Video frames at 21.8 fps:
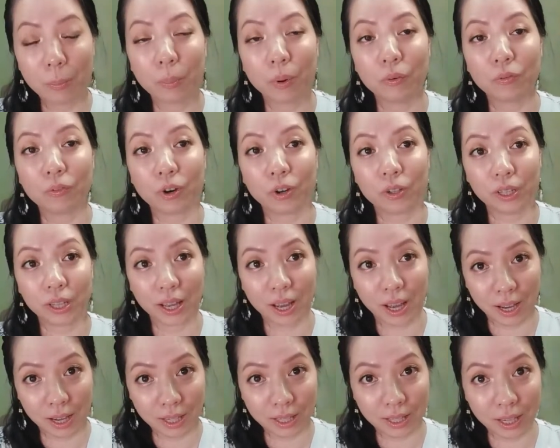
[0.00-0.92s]
both on the
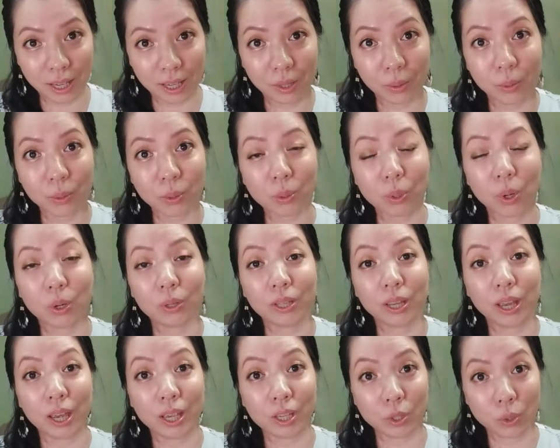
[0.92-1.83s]
eyes and also on
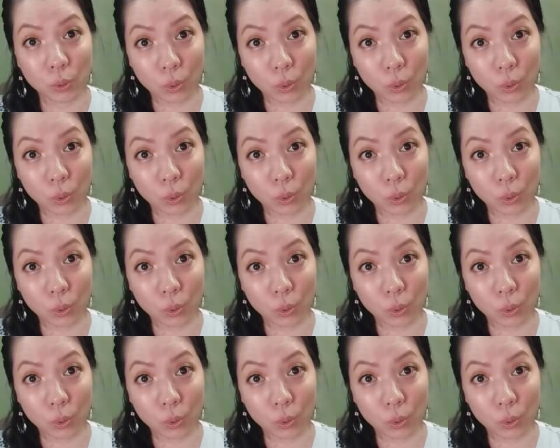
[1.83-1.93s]
the hand